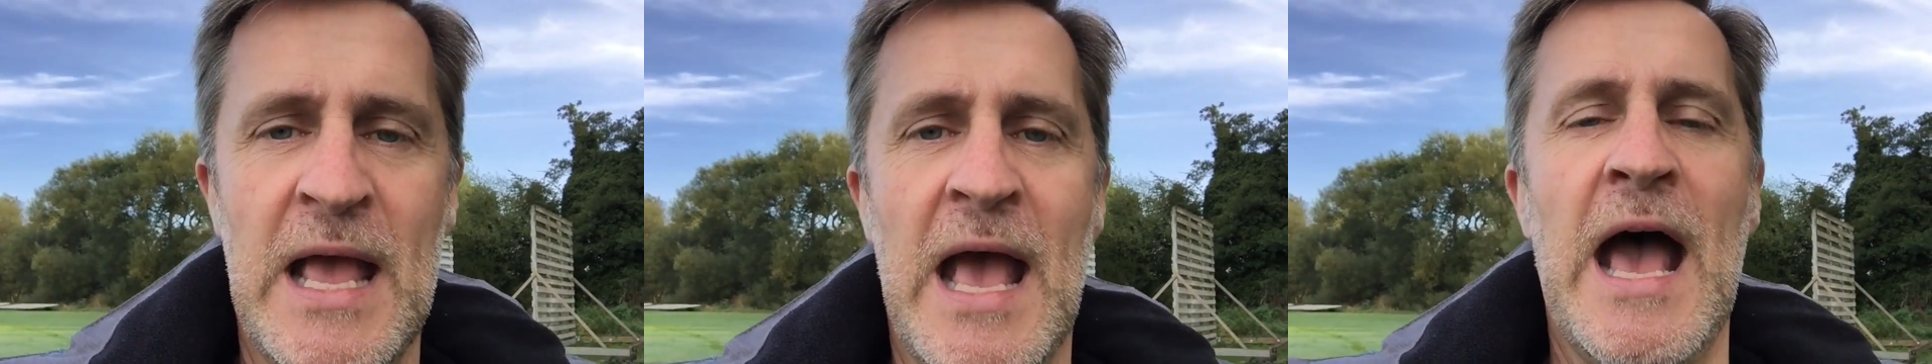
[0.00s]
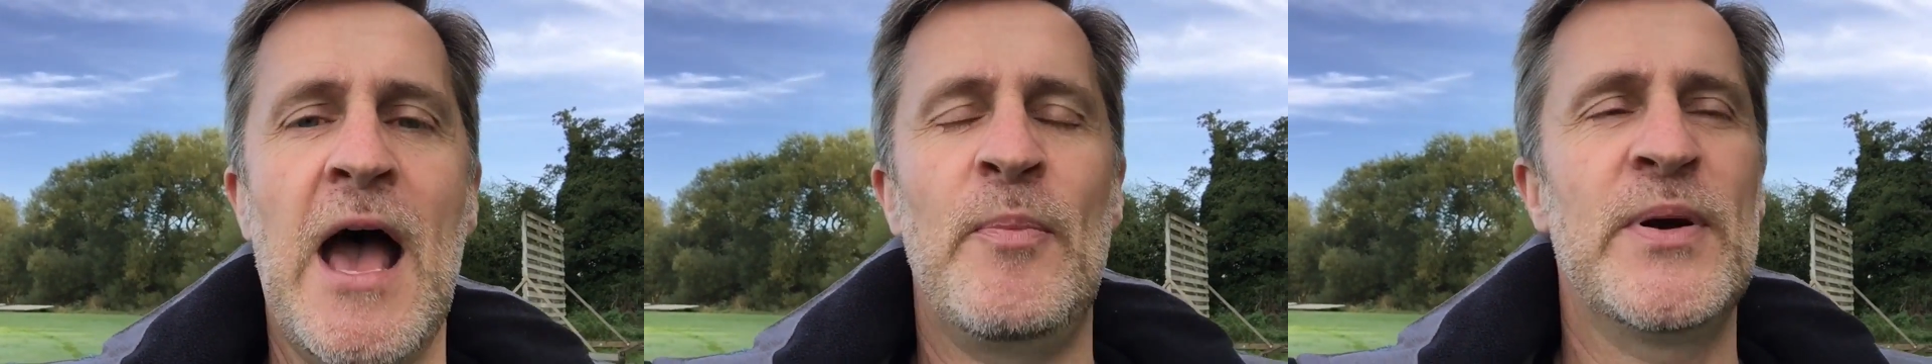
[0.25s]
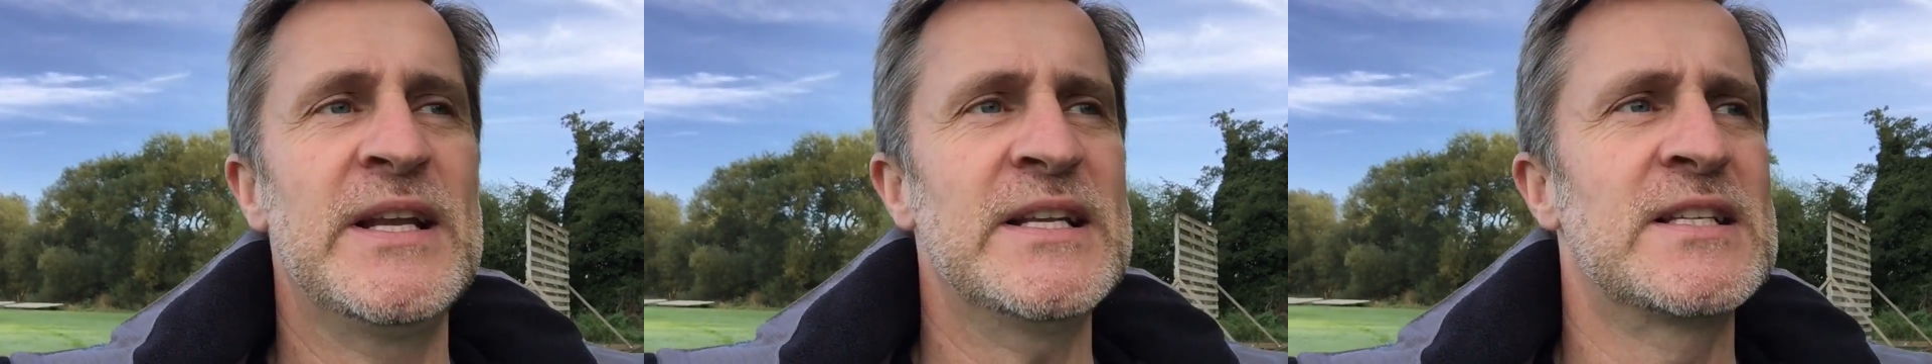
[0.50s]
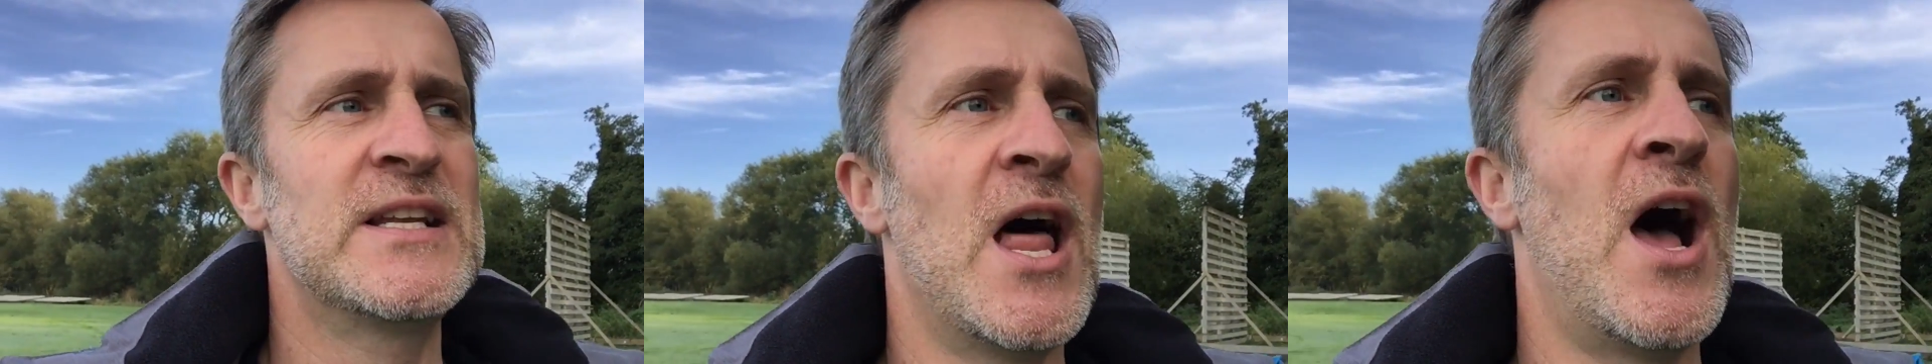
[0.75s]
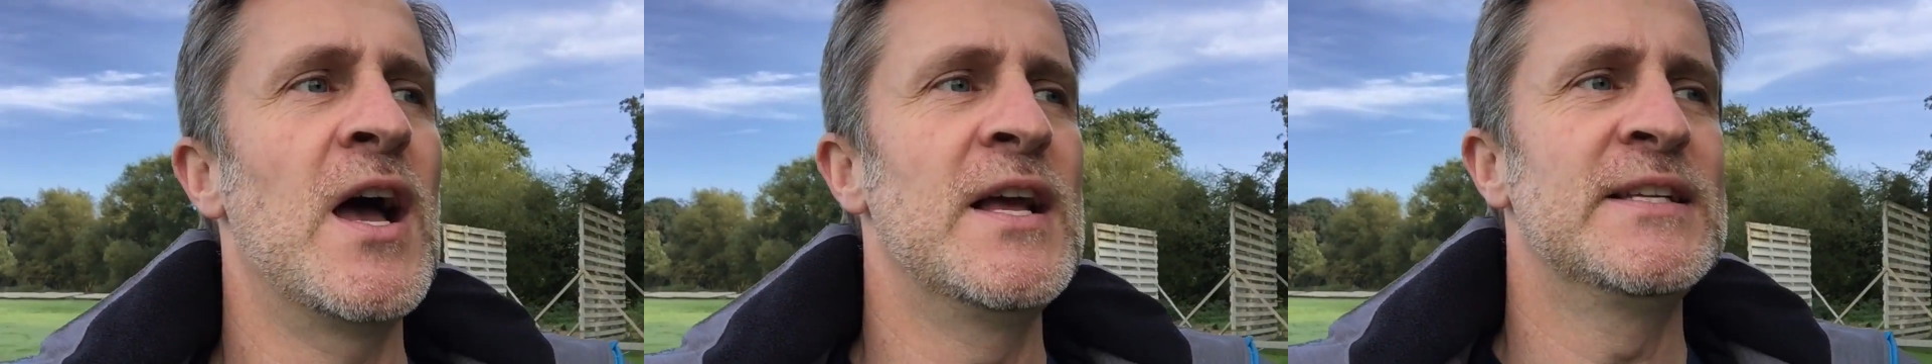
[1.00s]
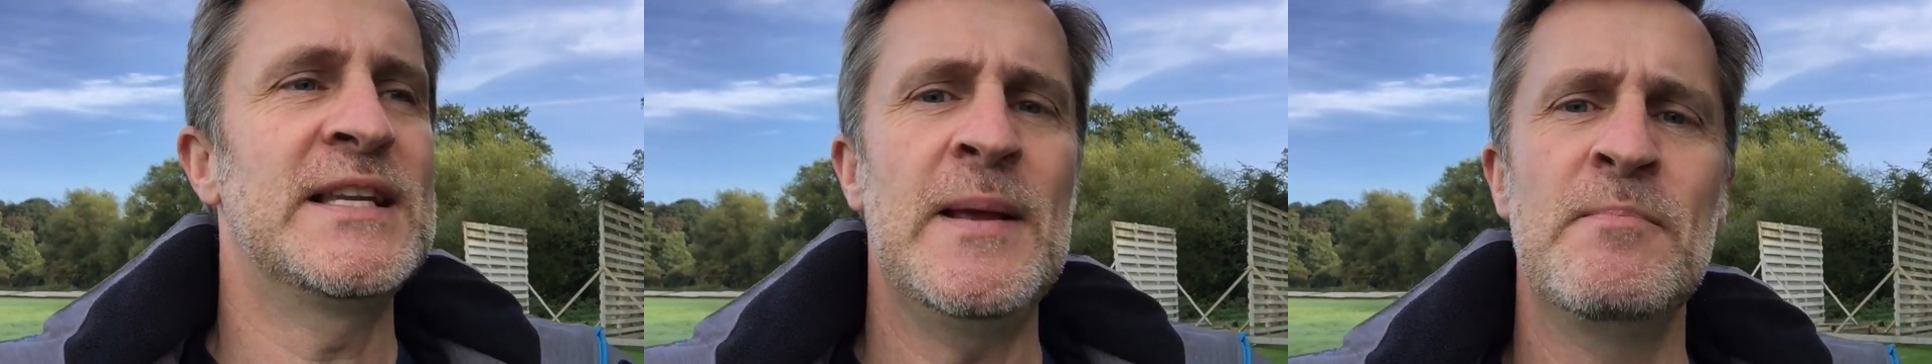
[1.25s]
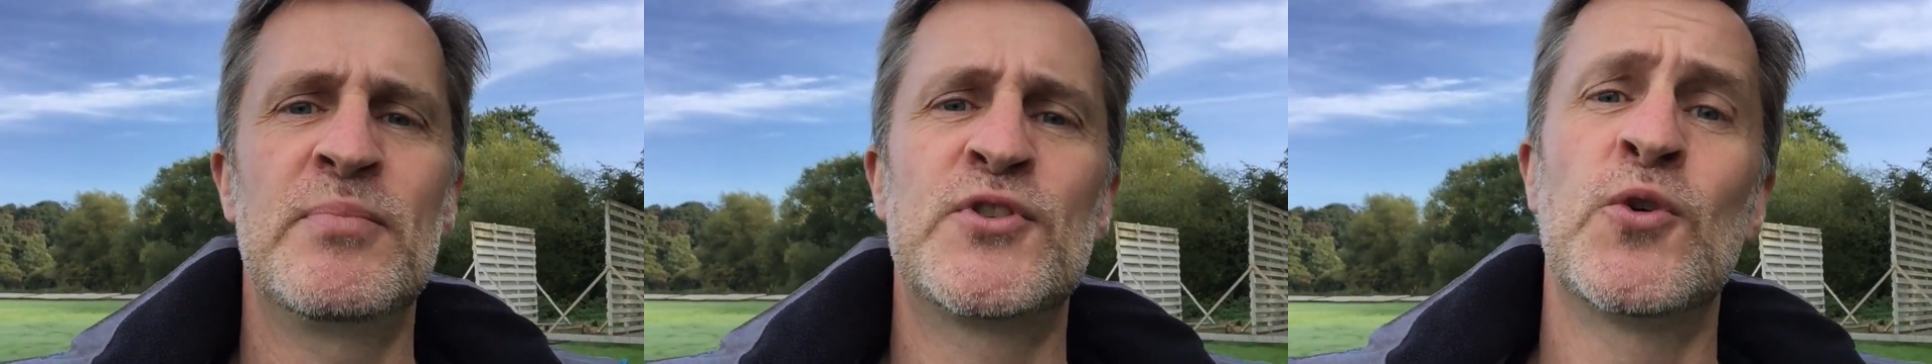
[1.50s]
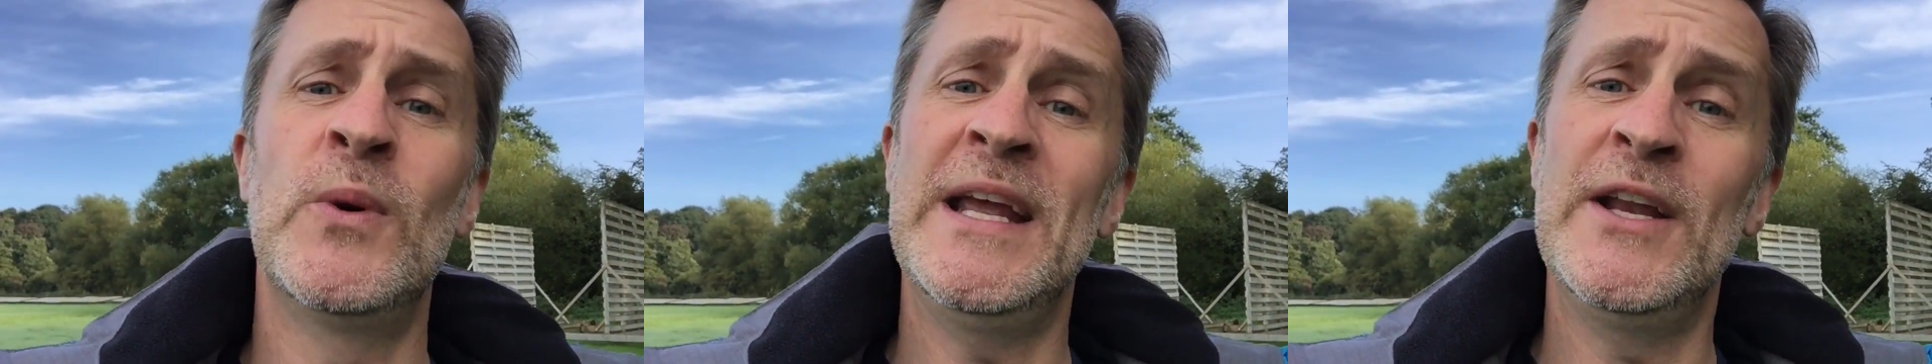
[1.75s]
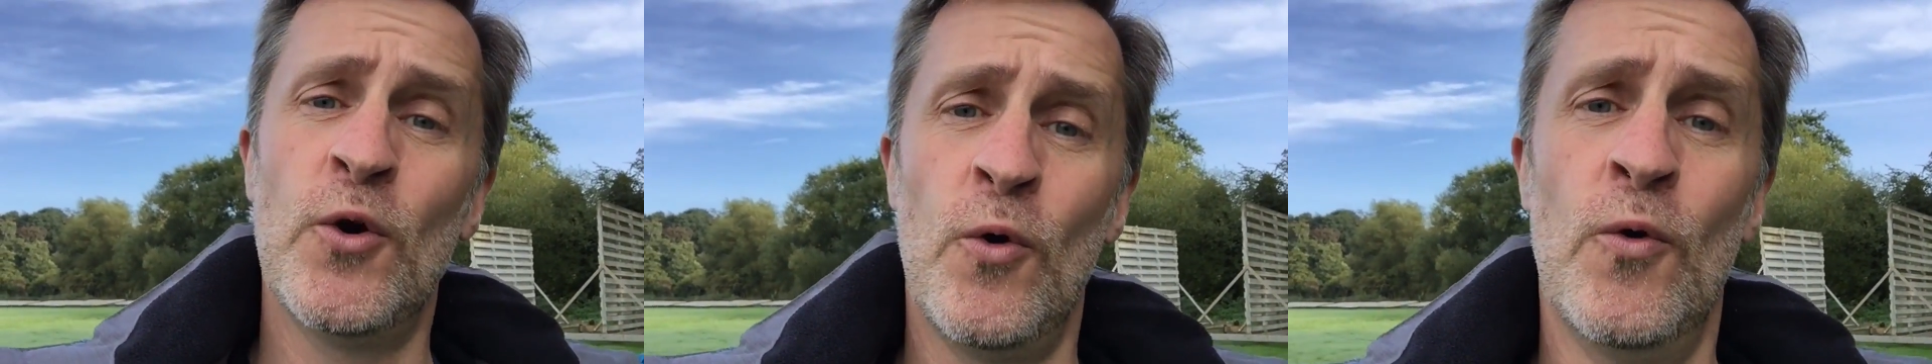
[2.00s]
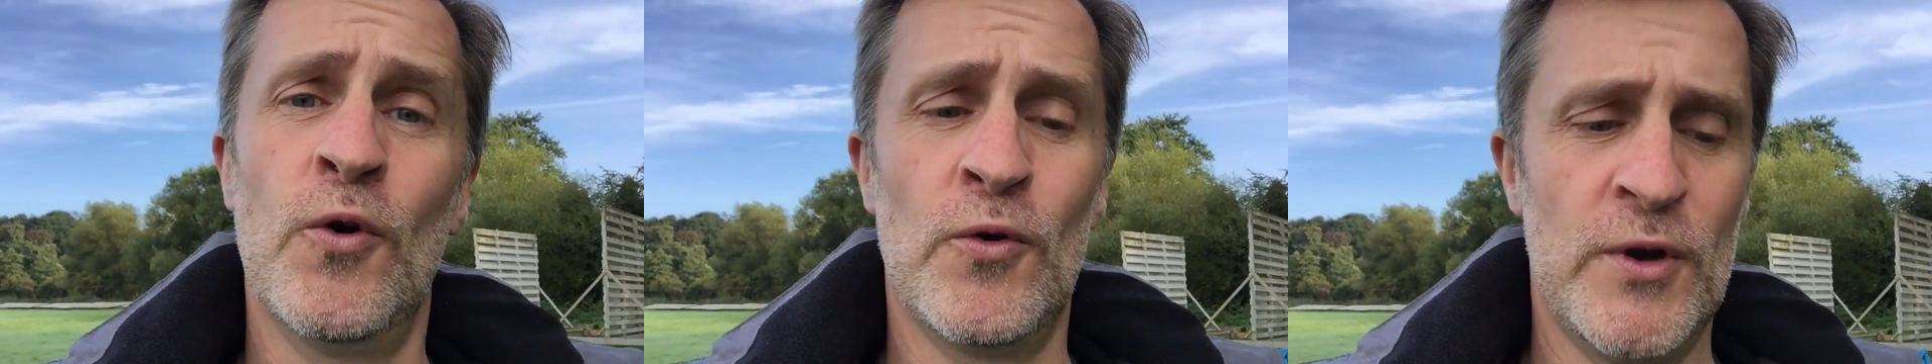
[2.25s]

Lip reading: Happiness lies in between all